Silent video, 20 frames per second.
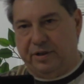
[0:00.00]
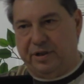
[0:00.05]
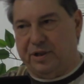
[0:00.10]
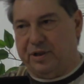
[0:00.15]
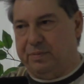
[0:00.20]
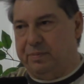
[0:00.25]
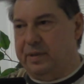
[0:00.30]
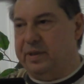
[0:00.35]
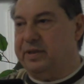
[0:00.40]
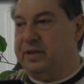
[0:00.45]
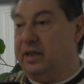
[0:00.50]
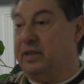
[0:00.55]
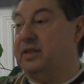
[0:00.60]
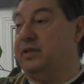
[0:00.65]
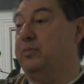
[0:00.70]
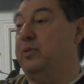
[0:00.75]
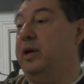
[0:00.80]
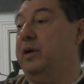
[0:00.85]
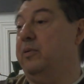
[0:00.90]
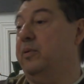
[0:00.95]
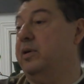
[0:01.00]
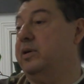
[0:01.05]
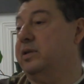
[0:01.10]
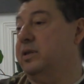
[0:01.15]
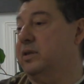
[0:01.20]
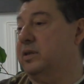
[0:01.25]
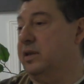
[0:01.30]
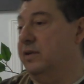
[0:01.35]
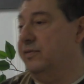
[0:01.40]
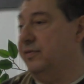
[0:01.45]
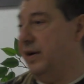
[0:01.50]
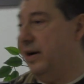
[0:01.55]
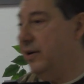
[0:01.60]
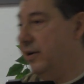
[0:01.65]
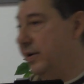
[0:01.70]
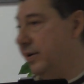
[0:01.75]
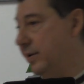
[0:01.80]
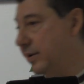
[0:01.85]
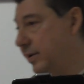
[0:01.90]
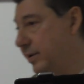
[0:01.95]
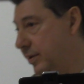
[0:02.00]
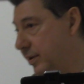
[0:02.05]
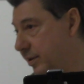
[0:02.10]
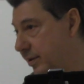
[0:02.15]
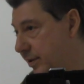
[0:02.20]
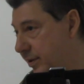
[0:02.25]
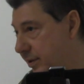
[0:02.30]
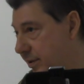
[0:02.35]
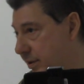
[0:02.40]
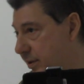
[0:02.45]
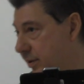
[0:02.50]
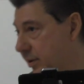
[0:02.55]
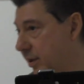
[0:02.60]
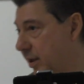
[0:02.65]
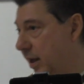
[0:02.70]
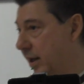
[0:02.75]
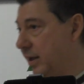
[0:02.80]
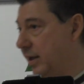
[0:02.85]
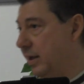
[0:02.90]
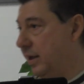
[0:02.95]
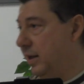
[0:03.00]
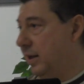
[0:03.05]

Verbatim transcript: It just means that's the way it works itself out. Okay?